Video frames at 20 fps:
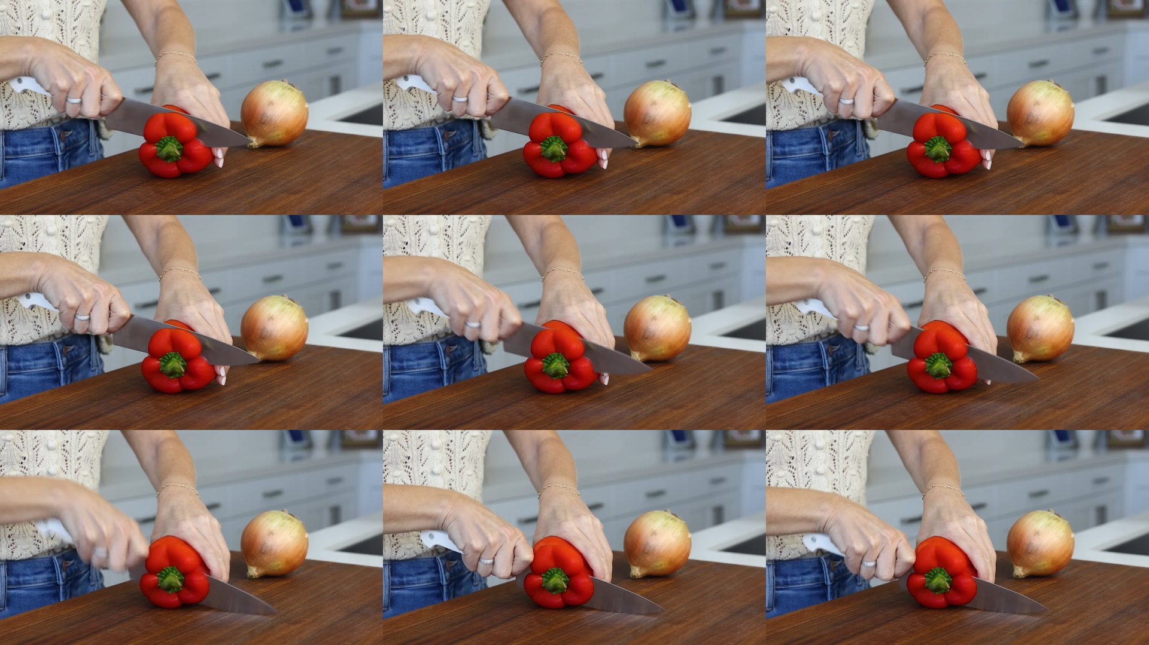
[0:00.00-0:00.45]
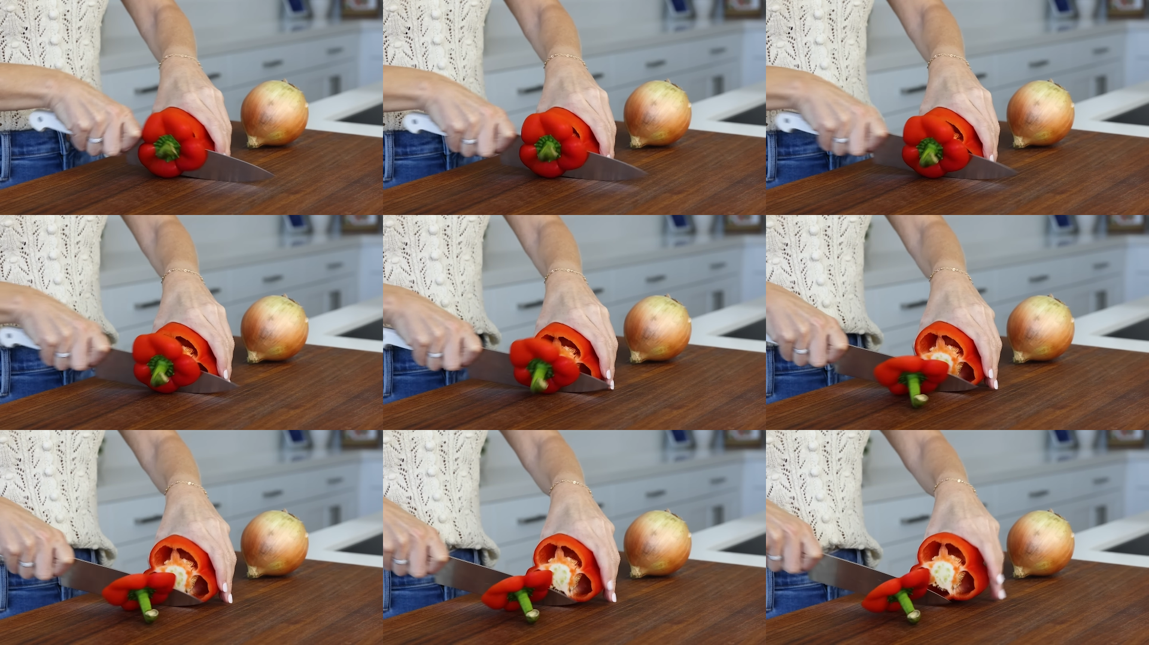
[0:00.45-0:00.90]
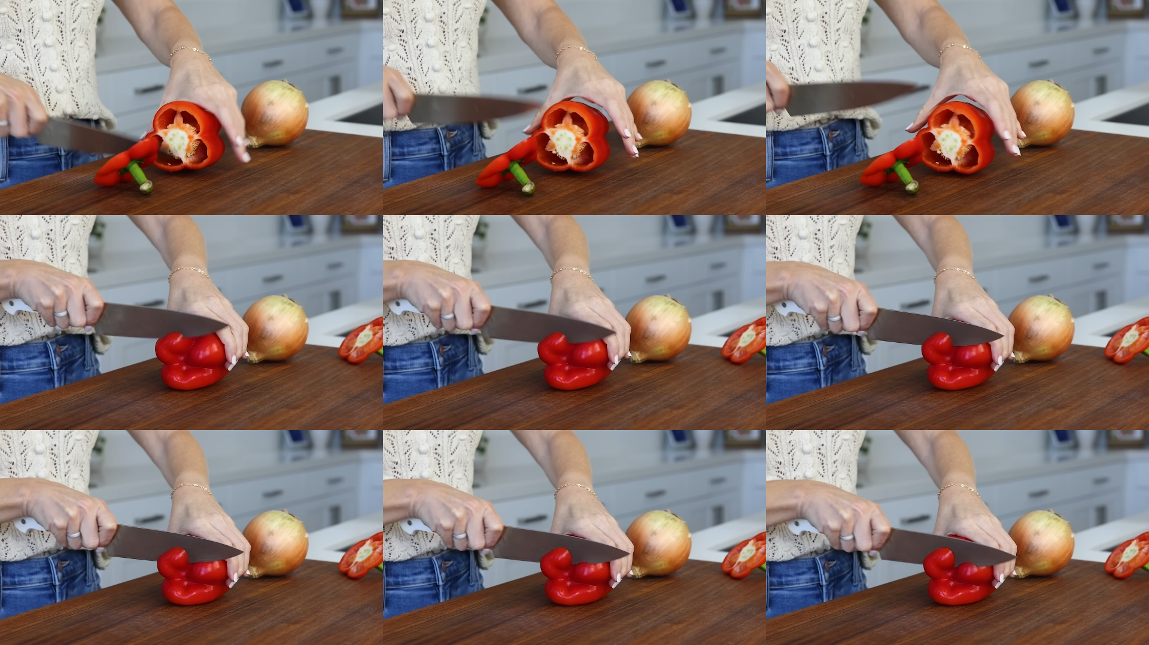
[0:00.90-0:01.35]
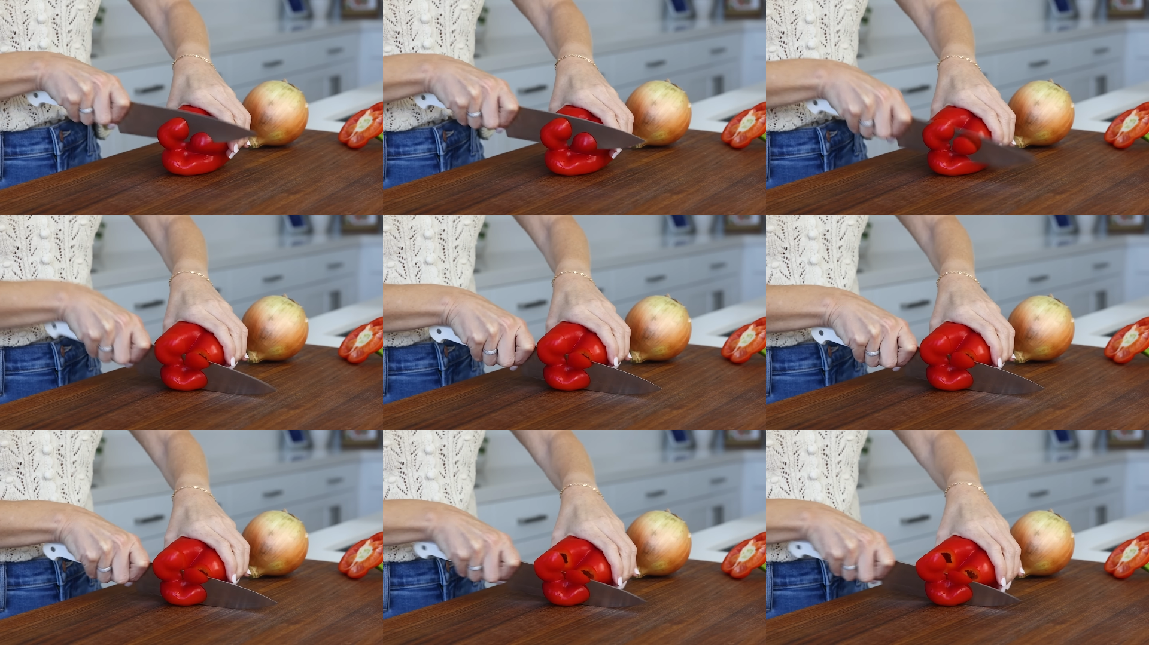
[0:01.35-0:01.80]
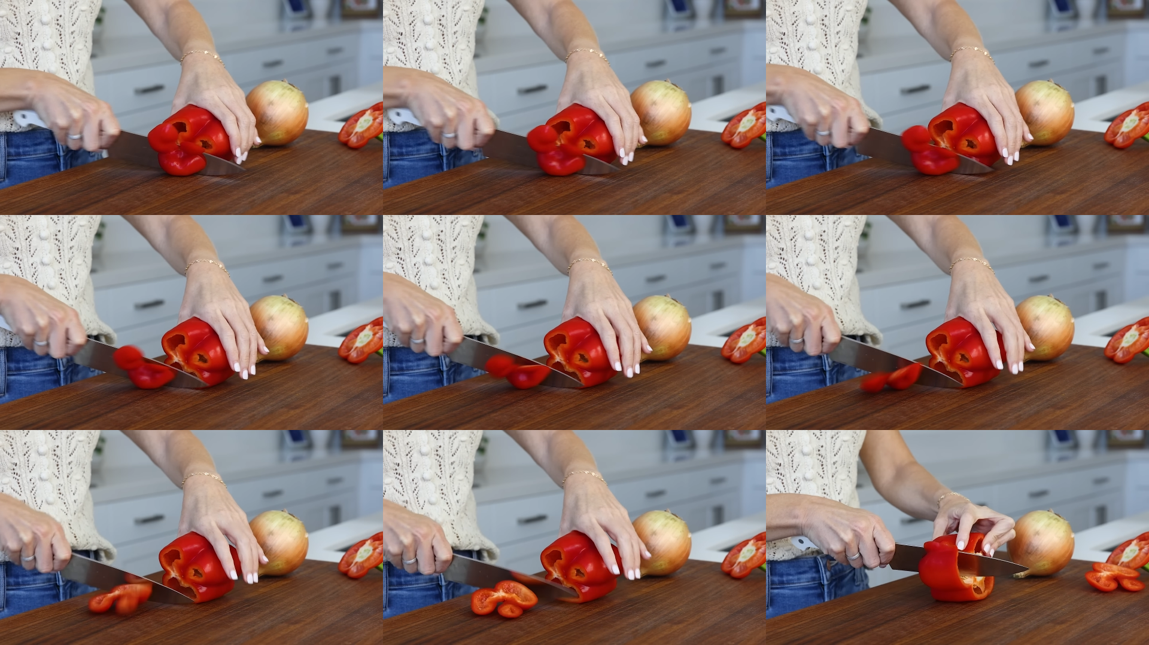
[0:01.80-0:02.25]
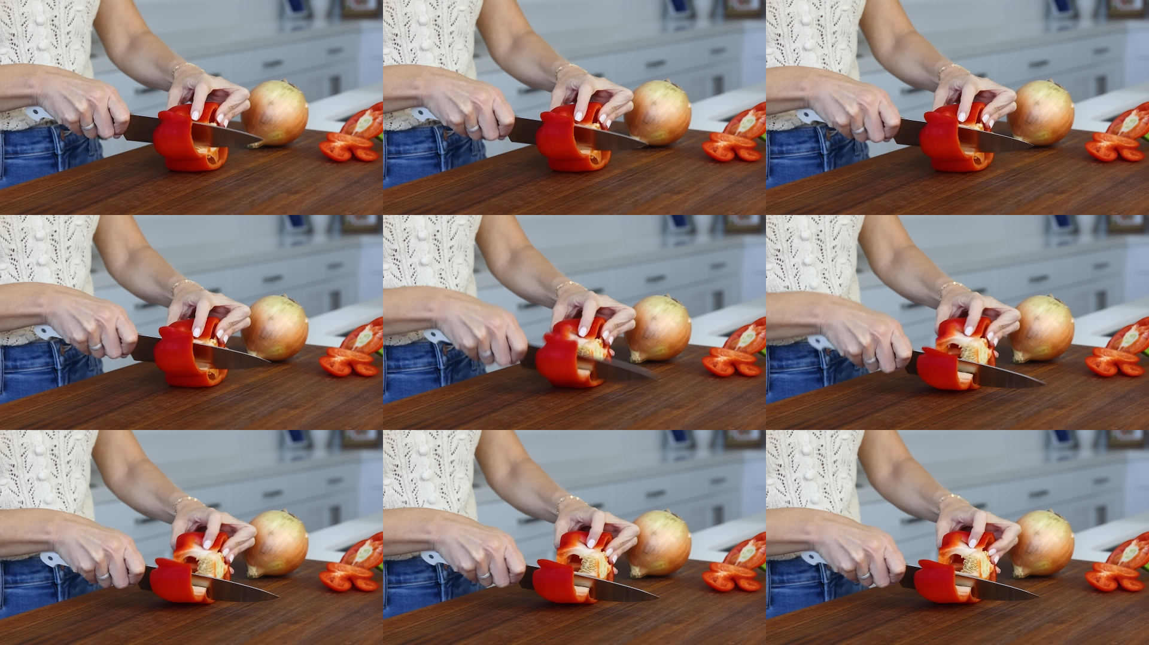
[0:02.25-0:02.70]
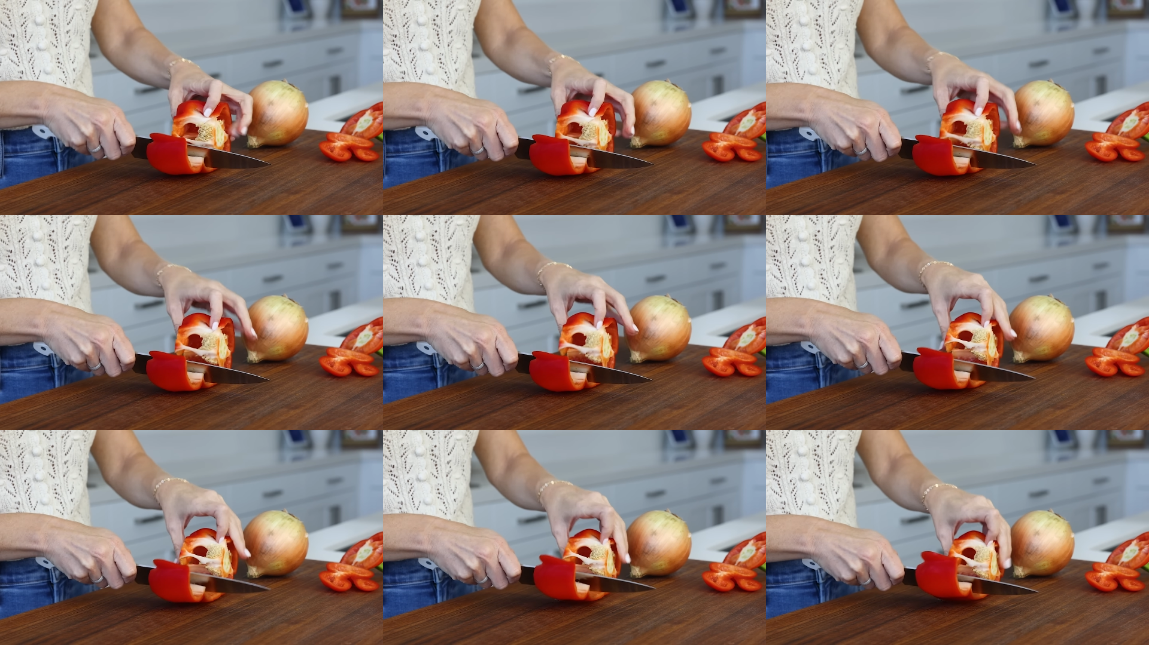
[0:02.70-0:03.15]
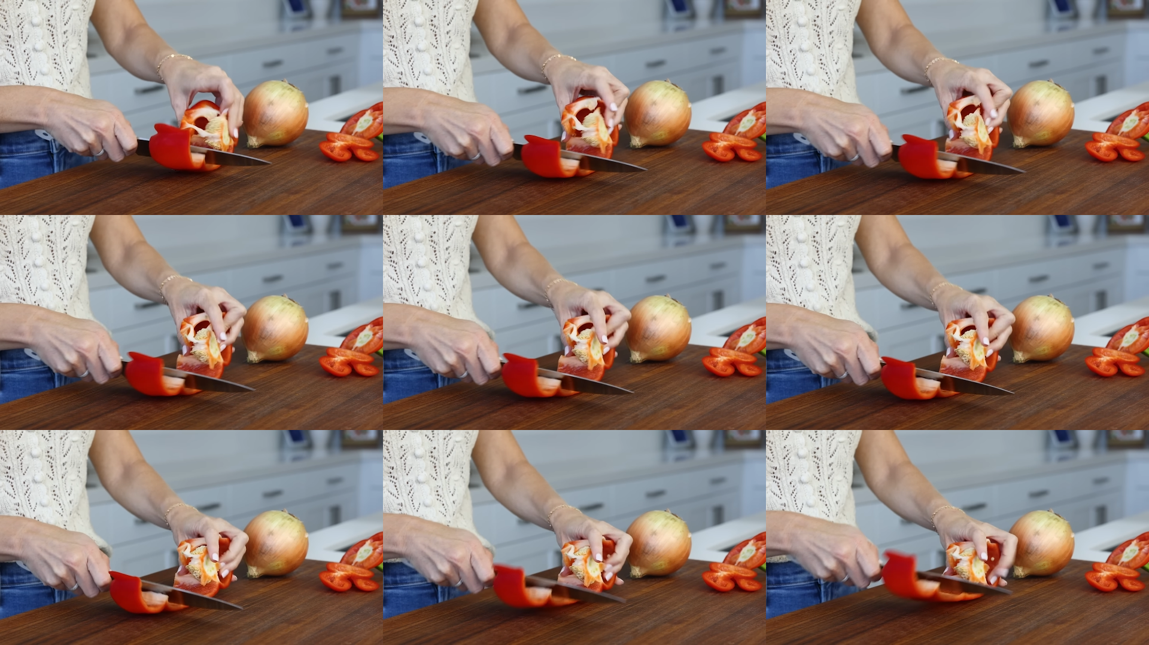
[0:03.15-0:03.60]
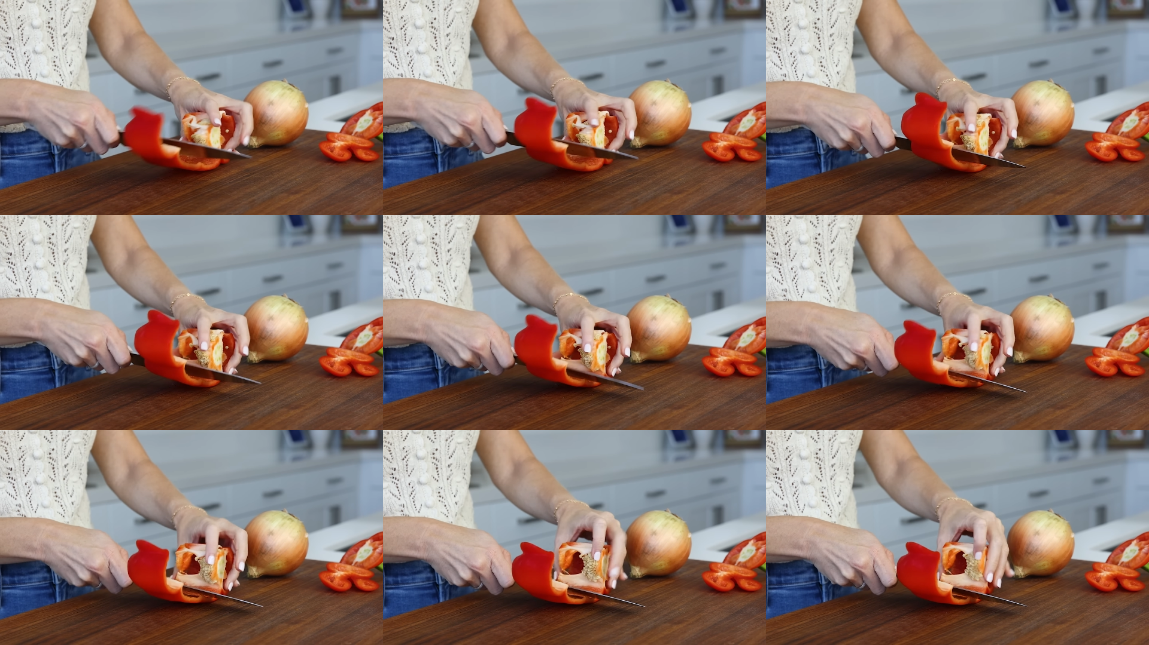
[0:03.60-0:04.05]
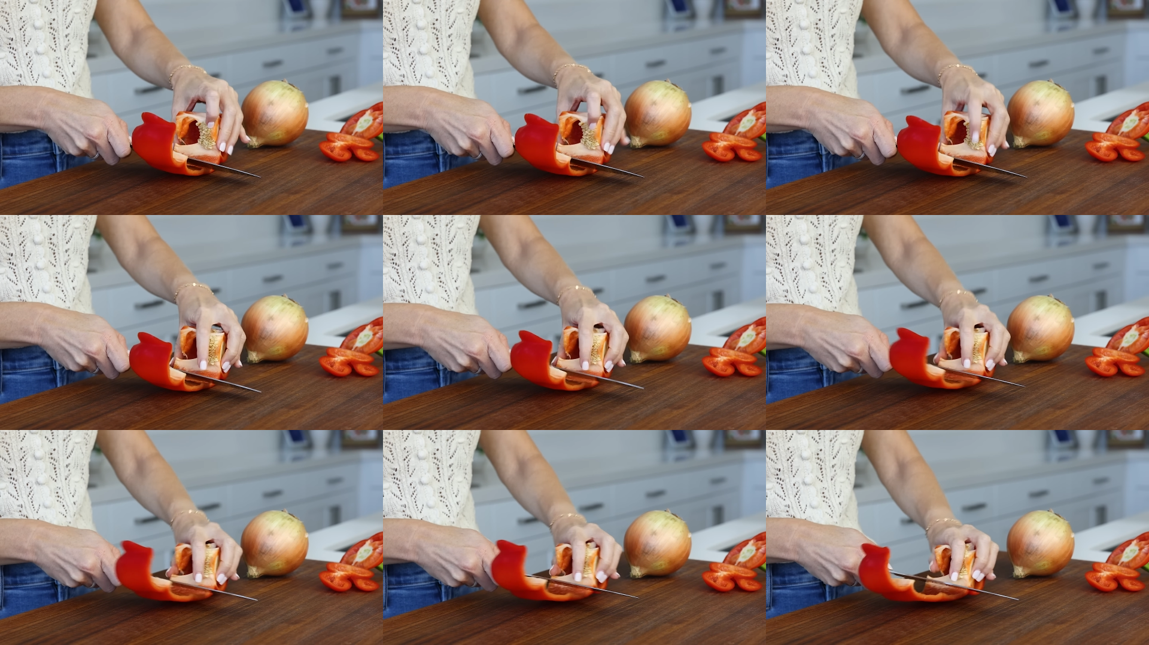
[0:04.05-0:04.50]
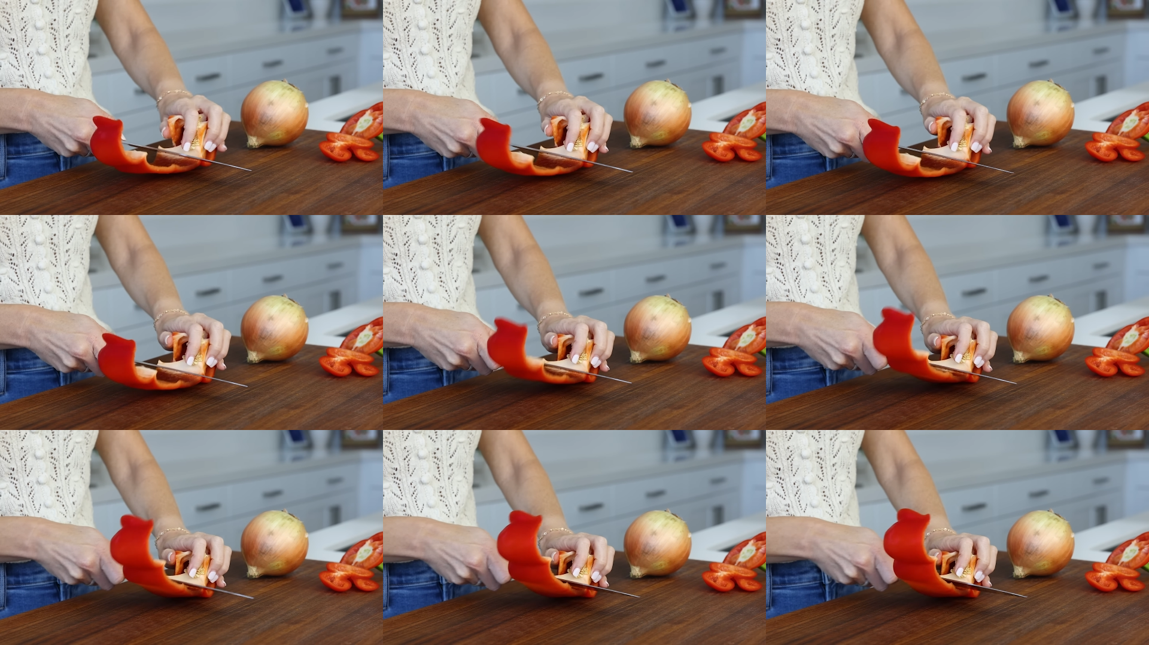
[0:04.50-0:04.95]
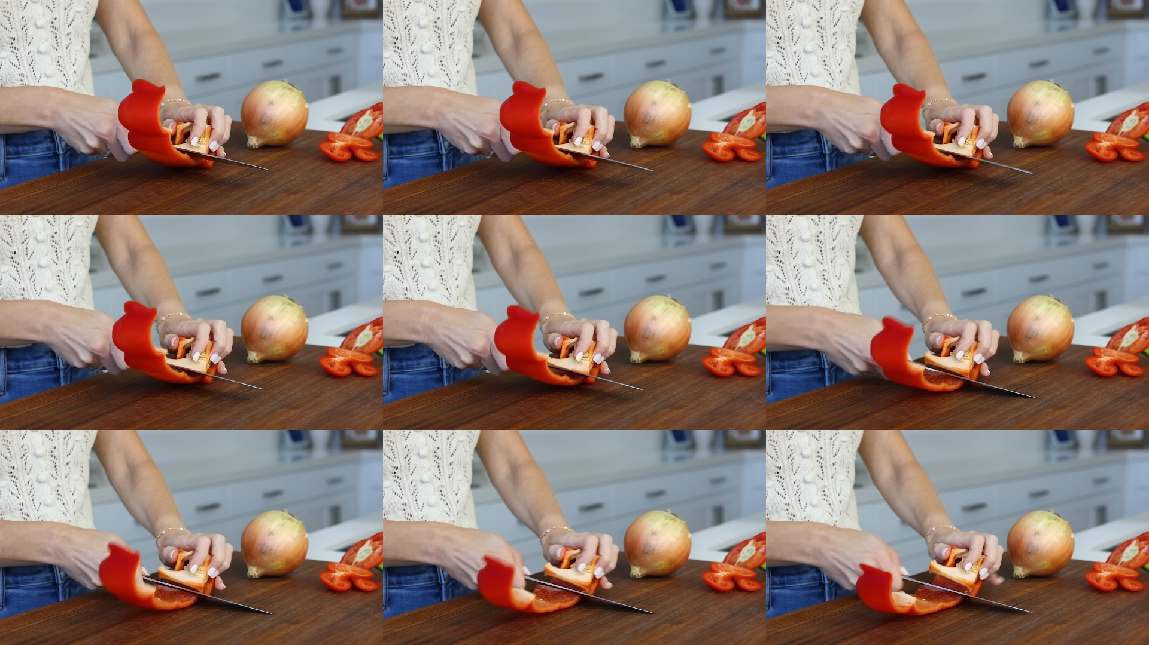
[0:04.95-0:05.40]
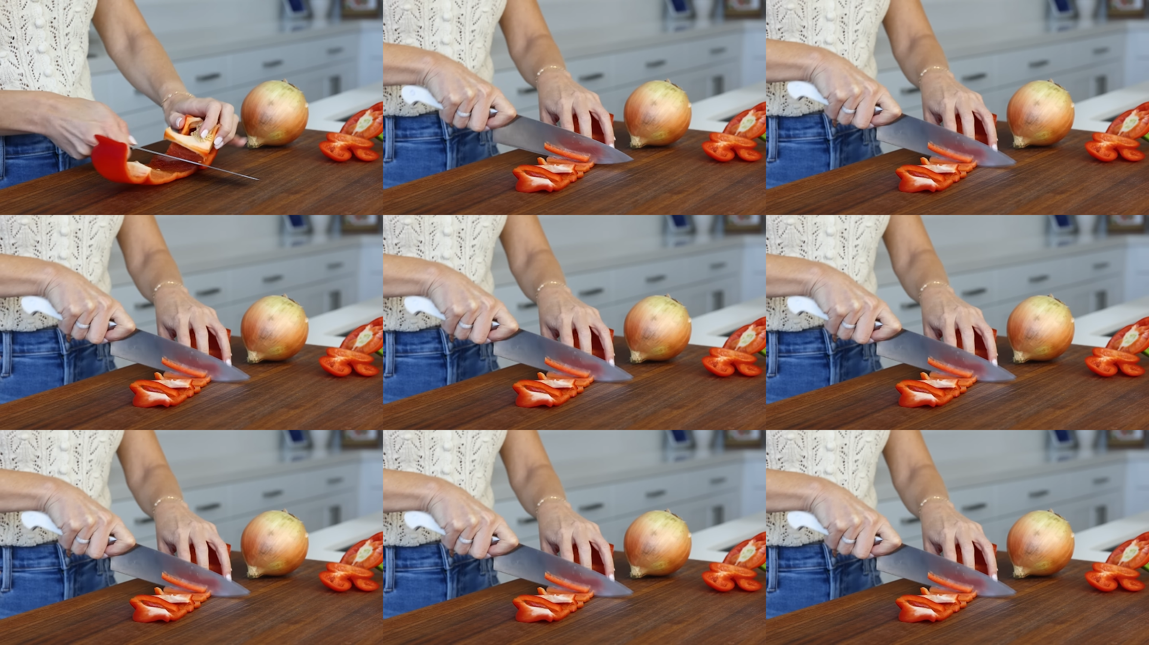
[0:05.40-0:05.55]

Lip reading: Nobody's mouth can be seen.